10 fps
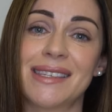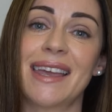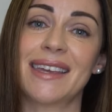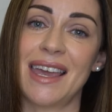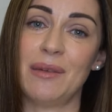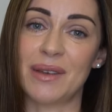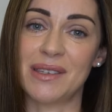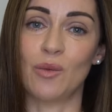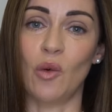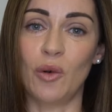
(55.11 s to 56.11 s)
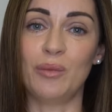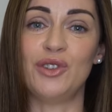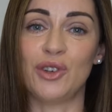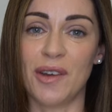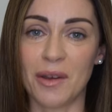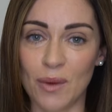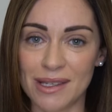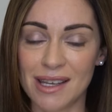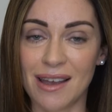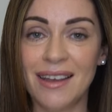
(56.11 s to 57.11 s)
and keep us warm during
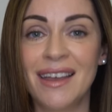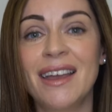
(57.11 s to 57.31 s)
winter.